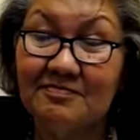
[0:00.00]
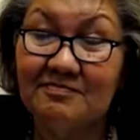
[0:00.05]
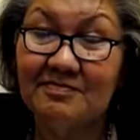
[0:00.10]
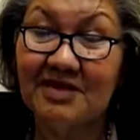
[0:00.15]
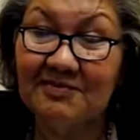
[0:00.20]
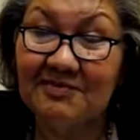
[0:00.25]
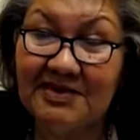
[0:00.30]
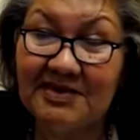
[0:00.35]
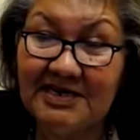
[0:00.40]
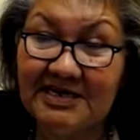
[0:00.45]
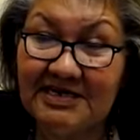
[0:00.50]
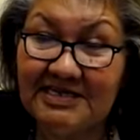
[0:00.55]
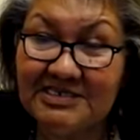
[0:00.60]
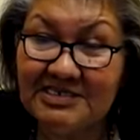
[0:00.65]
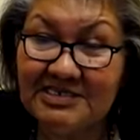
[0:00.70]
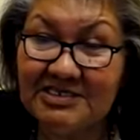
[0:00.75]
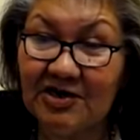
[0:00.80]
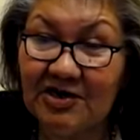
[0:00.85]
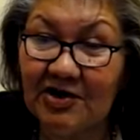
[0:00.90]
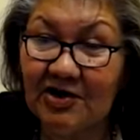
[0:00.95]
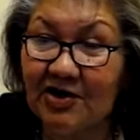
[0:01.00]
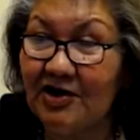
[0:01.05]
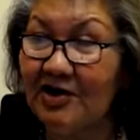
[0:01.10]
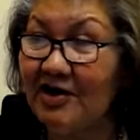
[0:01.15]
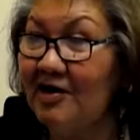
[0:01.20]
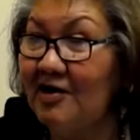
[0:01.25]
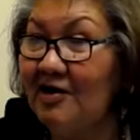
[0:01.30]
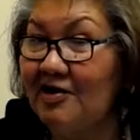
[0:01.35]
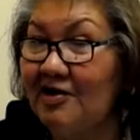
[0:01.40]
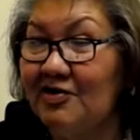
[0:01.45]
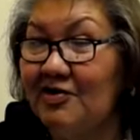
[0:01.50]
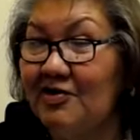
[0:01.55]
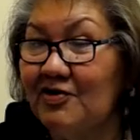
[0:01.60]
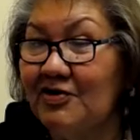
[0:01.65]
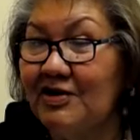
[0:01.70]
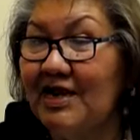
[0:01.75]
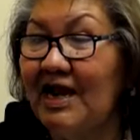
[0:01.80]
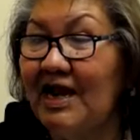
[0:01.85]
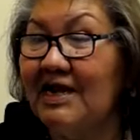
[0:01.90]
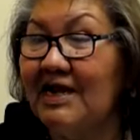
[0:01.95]
Maybe it's your your
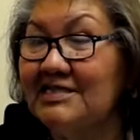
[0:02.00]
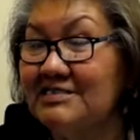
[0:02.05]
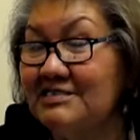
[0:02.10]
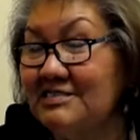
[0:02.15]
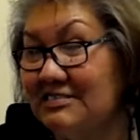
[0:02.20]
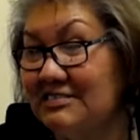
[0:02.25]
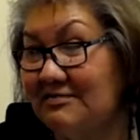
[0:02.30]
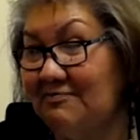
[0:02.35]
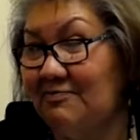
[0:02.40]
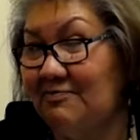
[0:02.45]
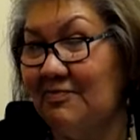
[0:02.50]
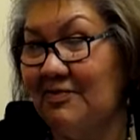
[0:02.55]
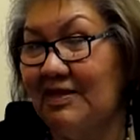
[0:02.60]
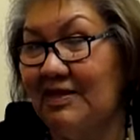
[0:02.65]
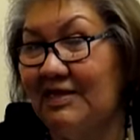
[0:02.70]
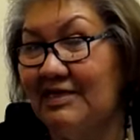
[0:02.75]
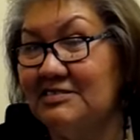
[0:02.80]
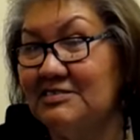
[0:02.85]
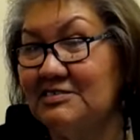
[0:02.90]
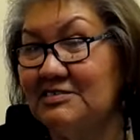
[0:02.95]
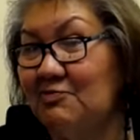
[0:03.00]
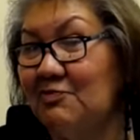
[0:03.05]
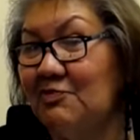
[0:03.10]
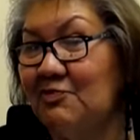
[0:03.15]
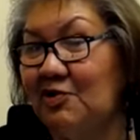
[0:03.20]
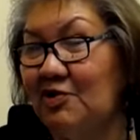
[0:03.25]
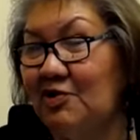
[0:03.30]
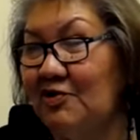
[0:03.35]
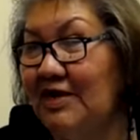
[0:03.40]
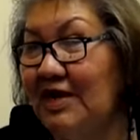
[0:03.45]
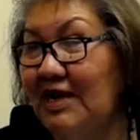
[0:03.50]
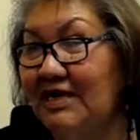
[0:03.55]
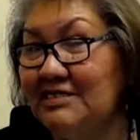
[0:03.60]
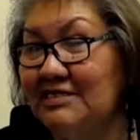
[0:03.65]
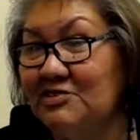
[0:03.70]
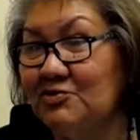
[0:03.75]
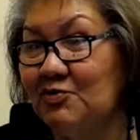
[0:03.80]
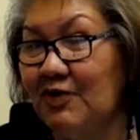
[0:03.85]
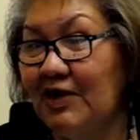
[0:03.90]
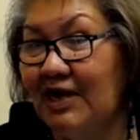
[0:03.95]
dad's place, your
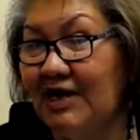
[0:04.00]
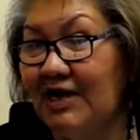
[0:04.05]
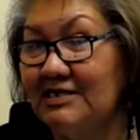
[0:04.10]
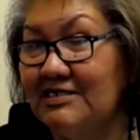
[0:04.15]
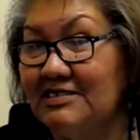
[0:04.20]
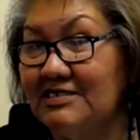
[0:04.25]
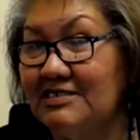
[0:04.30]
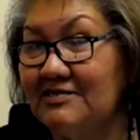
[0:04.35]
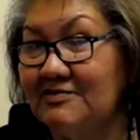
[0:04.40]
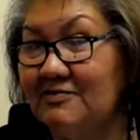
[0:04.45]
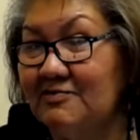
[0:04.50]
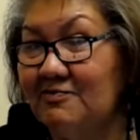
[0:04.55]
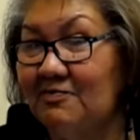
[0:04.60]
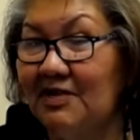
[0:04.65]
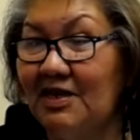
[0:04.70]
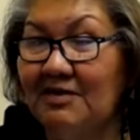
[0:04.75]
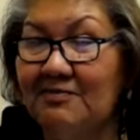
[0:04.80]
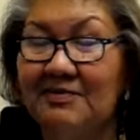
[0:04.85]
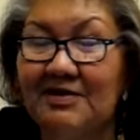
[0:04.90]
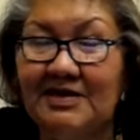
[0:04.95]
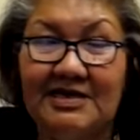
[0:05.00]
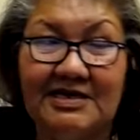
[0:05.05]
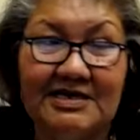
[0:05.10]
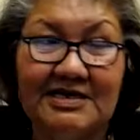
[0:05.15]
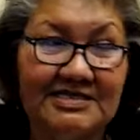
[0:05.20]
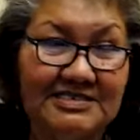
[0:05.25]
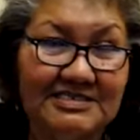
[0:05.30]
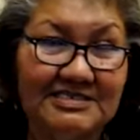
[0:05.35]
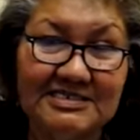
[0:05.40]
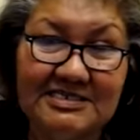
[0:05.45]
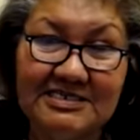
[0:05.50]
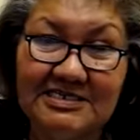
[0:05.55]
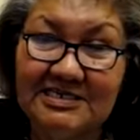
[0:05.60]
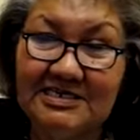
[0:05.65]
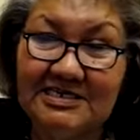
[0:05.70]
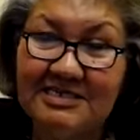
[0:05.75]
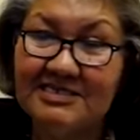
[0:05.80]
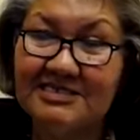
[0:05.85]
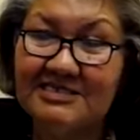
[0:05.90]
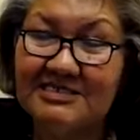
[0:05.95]
dad's ranch. Maybe it's
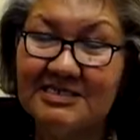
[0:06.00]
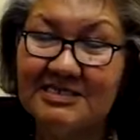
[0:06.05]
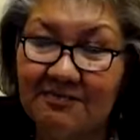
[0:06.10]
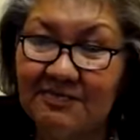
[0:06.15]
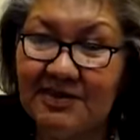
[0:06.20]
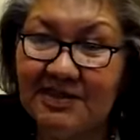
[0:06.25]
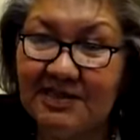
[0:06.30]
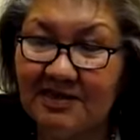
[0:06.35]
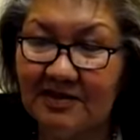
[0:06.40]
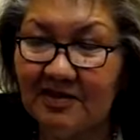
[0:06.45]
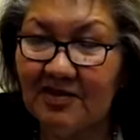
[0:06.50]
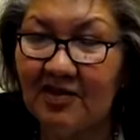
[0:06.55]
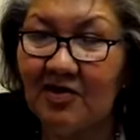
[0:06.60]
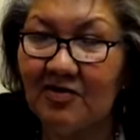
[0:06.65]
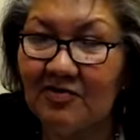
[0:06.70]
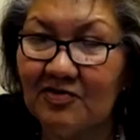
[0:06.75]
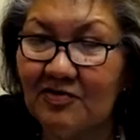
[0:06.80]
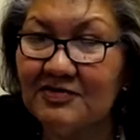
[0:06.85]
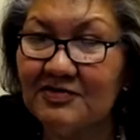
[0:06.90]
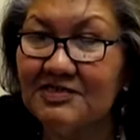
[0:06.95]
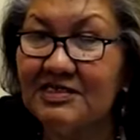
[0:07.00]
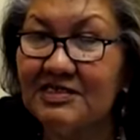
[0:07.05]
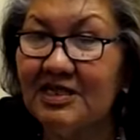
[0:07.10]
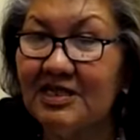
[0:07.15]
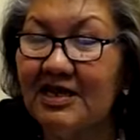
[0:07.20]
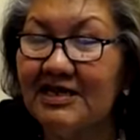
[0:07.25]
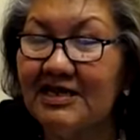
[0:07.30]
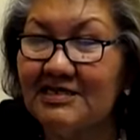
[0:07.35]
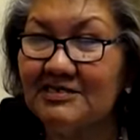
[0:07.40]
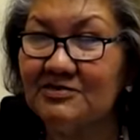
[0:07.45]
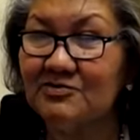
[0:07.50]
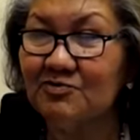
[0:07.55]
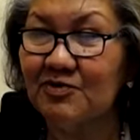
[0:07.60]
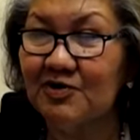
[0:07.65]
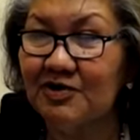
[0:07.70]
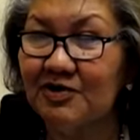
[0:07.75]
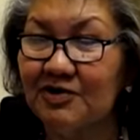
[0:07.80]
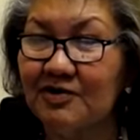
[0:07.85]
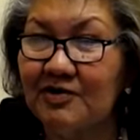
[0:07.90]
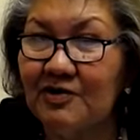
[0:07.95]
something along those lines
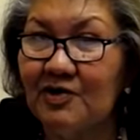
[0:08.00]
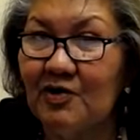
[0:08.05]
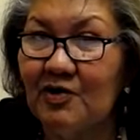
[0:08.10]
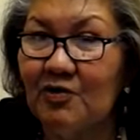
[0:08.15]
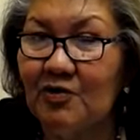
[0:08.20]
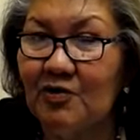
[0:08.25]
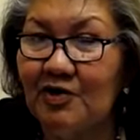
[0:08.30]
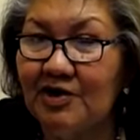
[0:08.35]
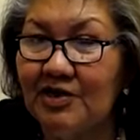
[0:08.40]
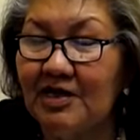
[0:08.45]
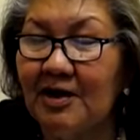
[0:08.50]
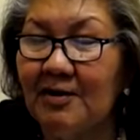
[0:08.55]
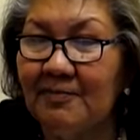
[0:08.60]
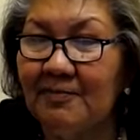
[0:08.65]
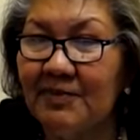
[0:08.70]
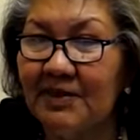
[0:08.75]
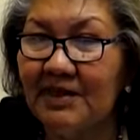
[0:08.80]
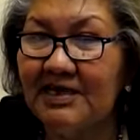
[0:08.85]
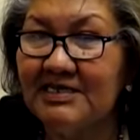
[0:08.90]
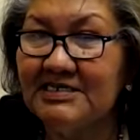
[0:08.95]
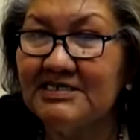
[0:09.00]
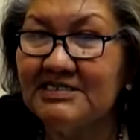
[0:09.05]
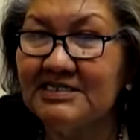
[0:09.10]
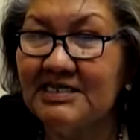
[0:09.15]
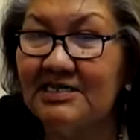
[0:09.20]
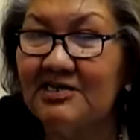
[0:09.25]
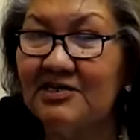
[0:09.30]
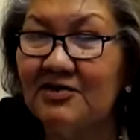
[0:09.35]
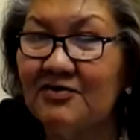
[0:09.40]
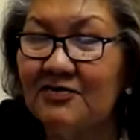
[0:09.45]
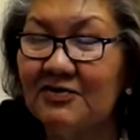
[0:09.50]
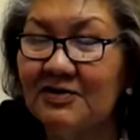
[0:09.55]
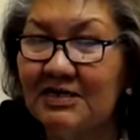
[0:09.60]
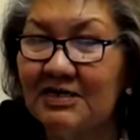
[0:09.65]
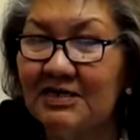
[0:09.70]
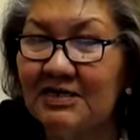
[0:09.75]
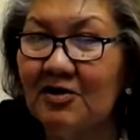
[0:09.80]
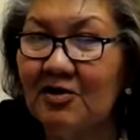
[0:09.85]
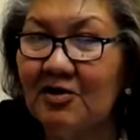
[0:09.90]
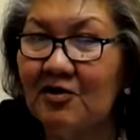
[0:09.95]
where, where a place that you
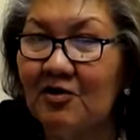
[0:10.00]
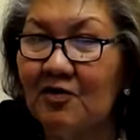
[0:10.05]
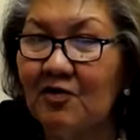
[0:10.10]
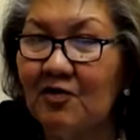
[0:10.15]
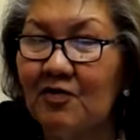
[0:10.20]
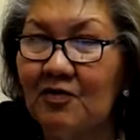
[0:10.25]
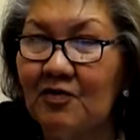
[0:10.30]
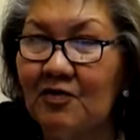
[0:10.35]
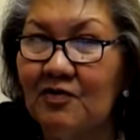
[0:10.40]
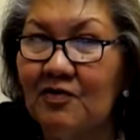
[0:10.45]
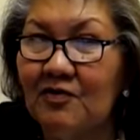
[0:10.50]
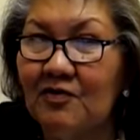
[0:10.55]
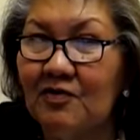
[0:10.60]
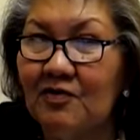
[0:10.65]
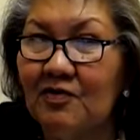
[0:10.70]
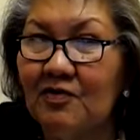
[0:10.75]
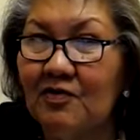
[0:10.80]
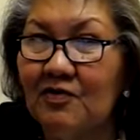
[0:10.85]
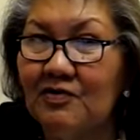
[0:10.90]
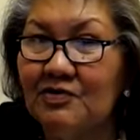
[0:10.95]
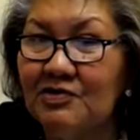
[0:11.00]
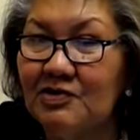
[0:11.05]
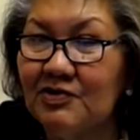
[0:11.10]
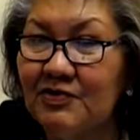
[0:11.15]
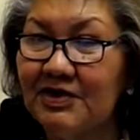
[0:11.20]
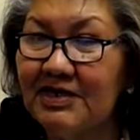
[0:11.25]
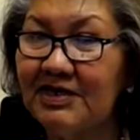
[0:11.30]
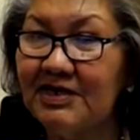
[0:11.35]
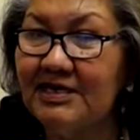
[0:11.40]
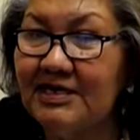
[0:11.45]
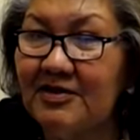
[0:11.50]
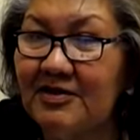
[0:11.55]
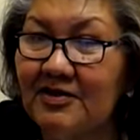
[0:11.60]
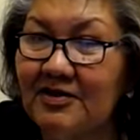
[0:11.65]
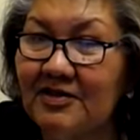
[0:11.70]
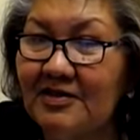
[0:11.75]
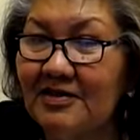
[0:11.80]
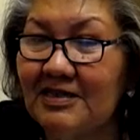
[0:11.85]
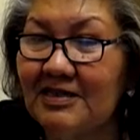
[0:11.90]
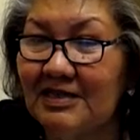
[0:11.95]
can go to
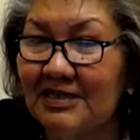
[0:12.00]
heal